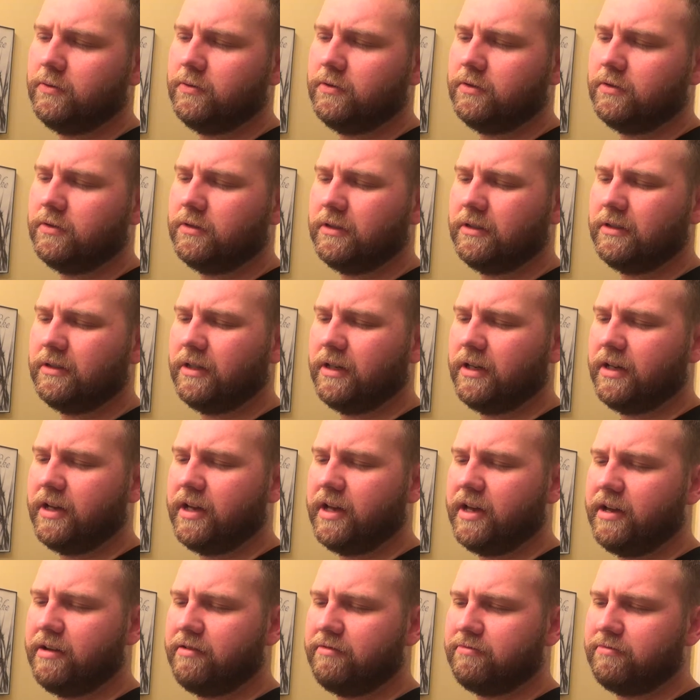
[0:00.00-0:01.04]
one's like a
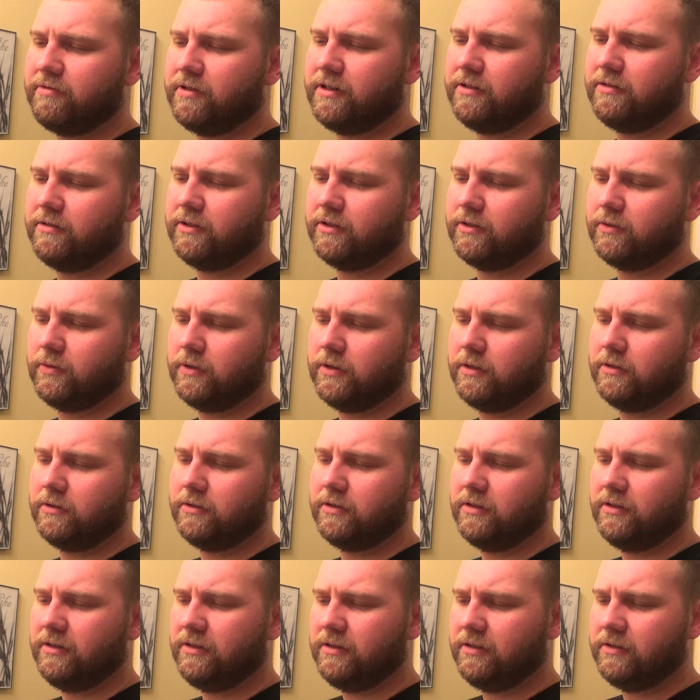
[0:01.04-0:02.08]
half round as well. It's
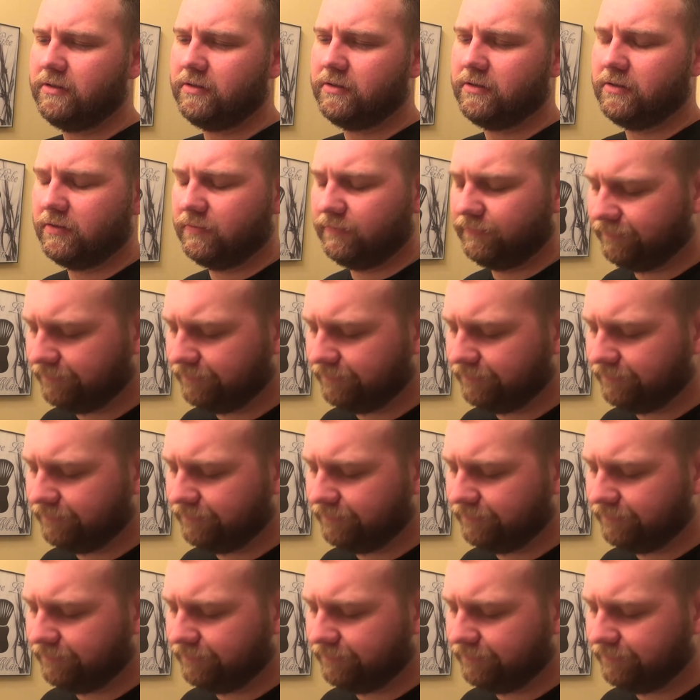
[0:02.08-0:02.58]
a little.